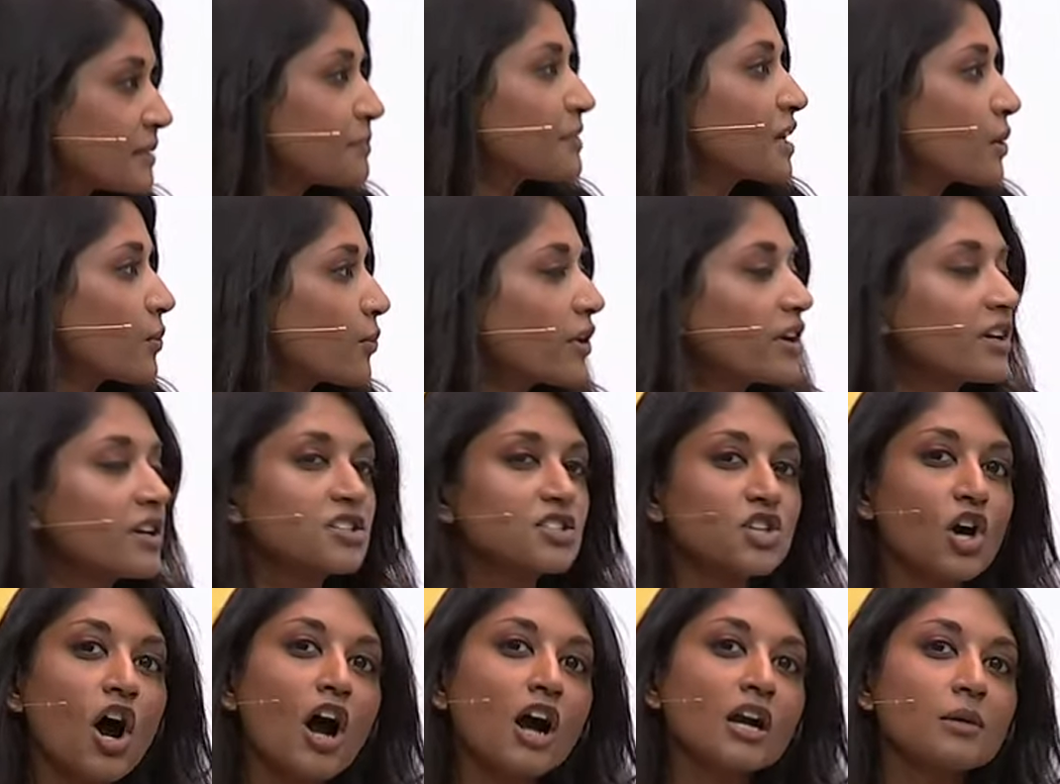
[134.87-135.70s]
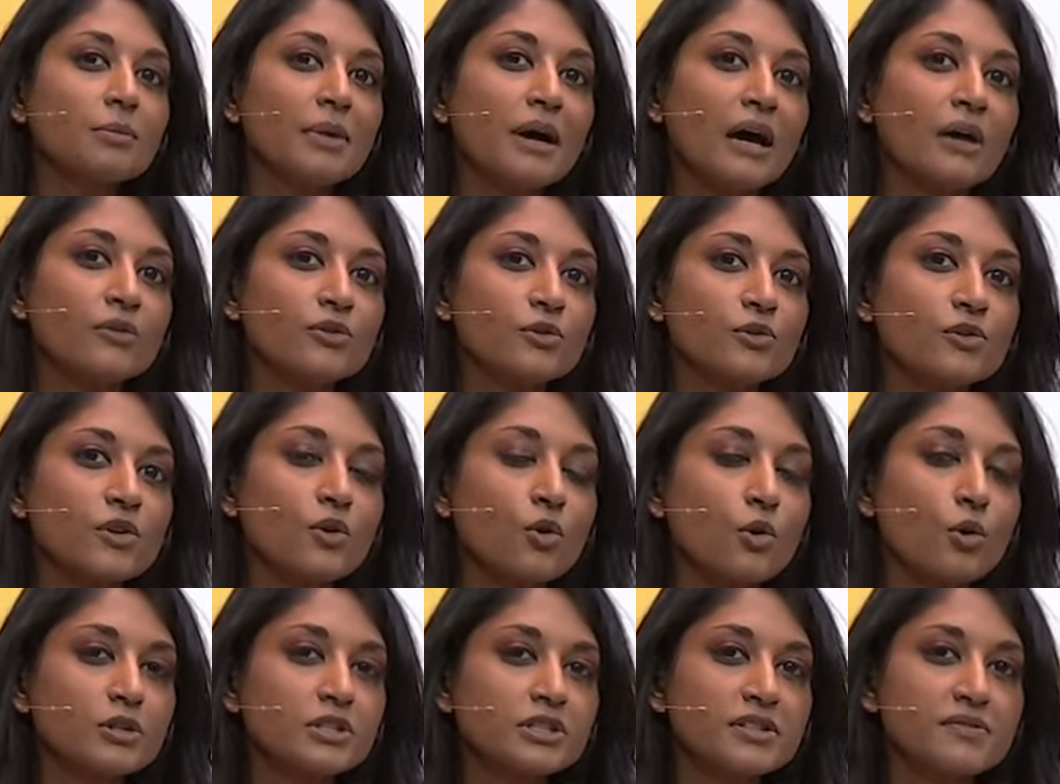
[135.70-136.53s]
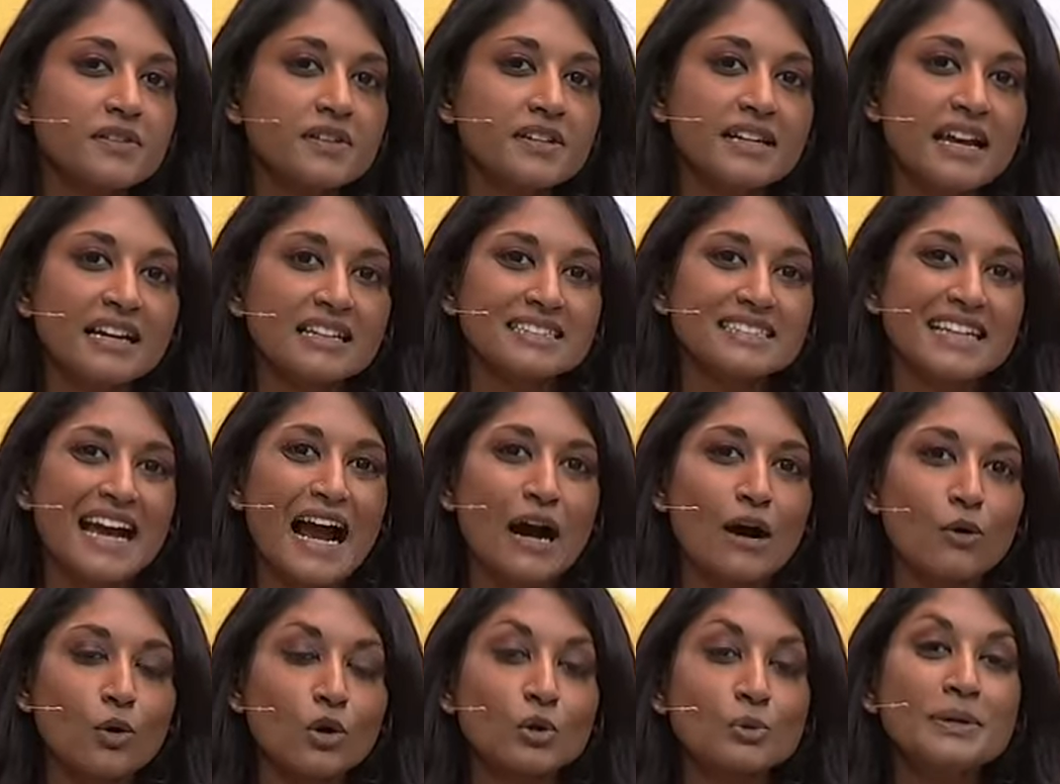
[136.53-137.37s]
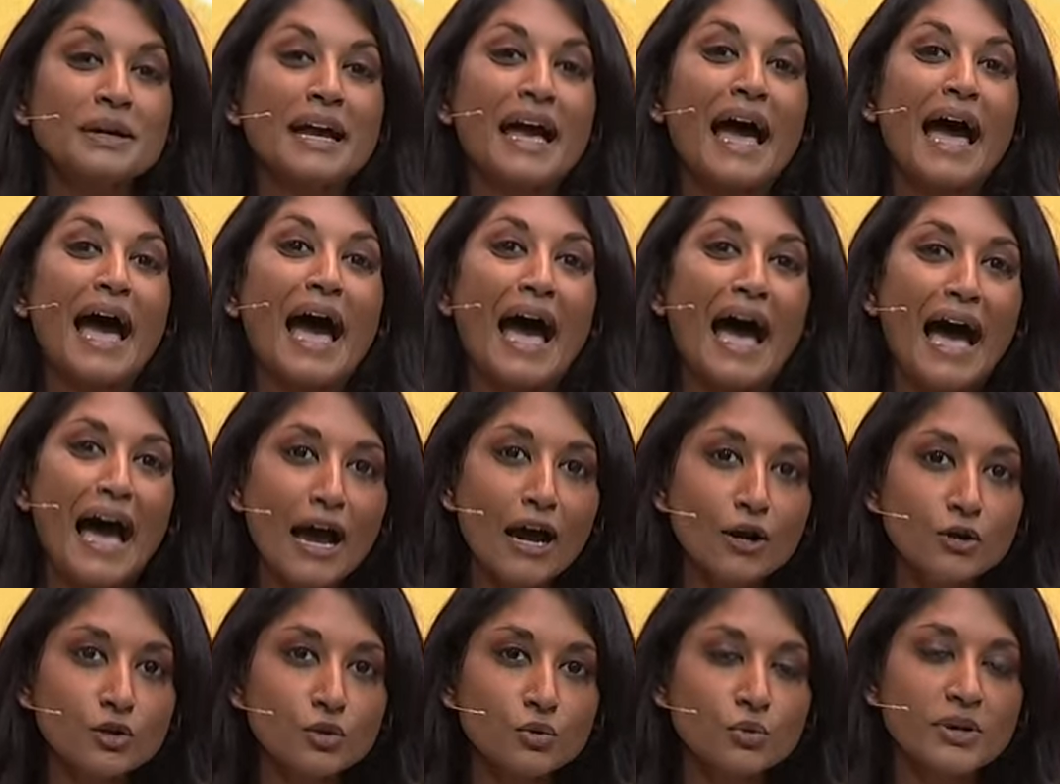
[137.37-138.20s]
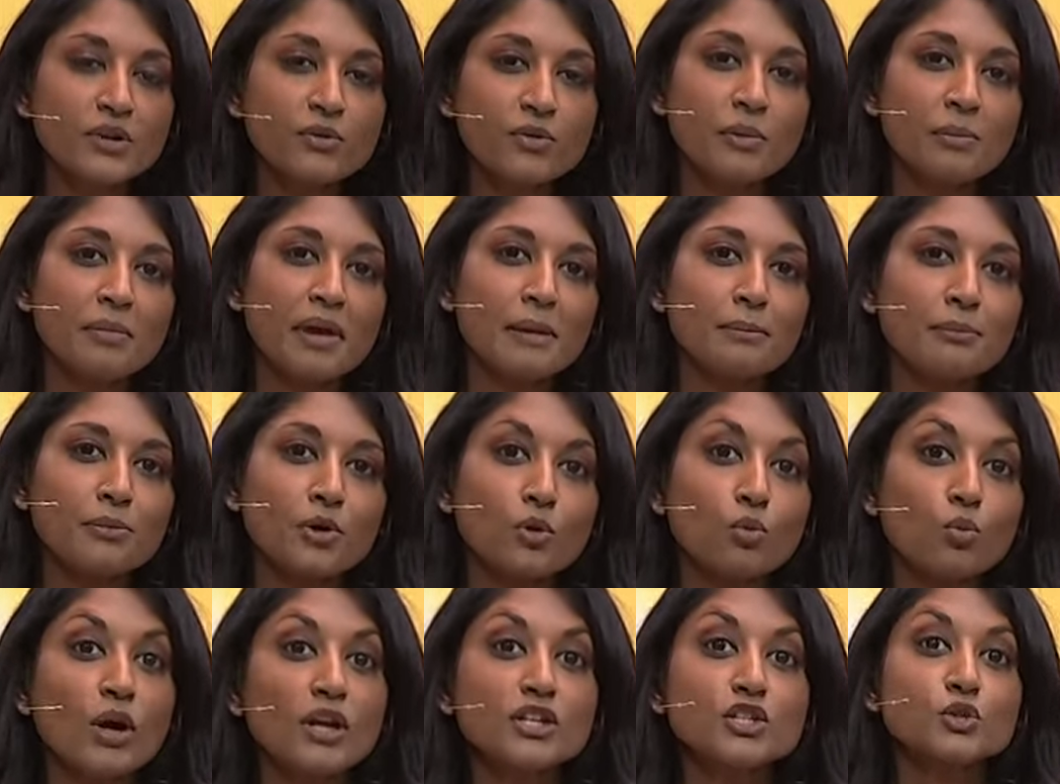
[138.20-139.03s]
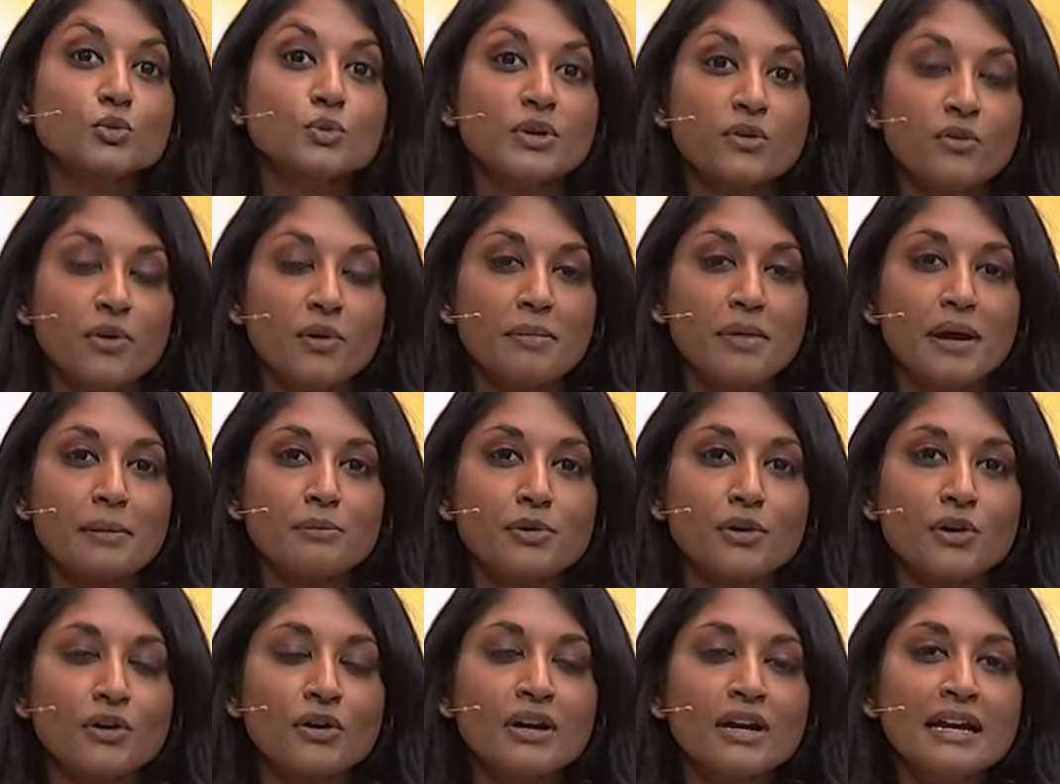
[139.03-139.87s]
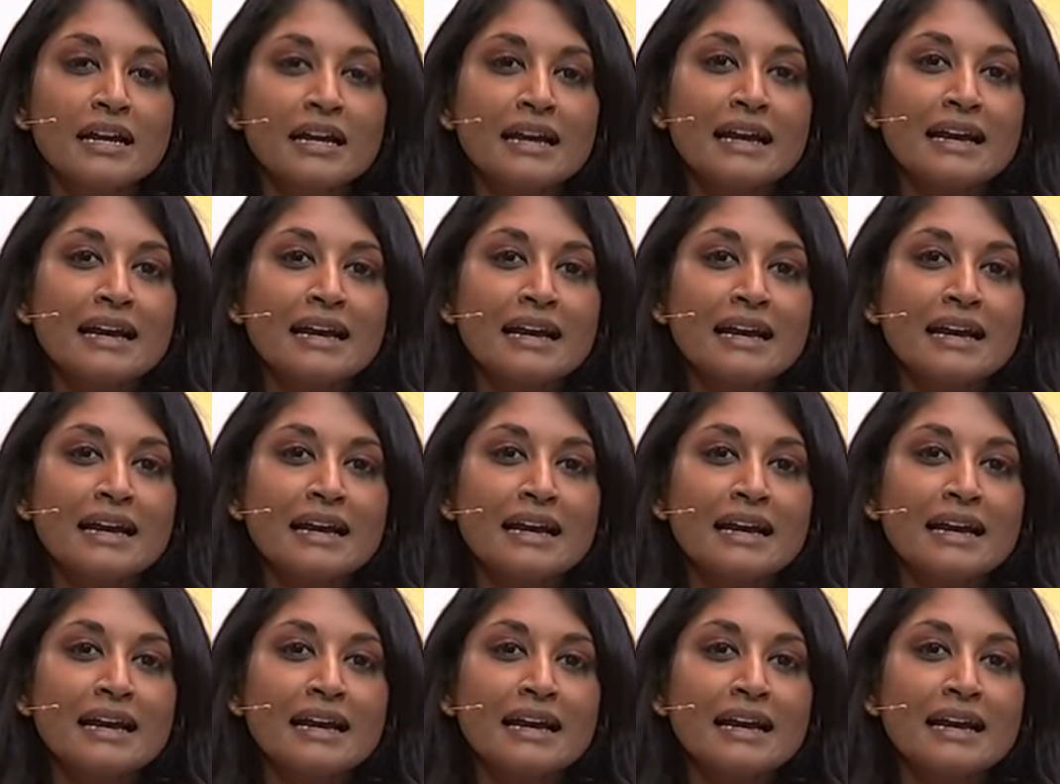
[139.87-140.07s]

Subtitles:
something we're going to talk about through the course of the next hour. How do we remember? What do we remember?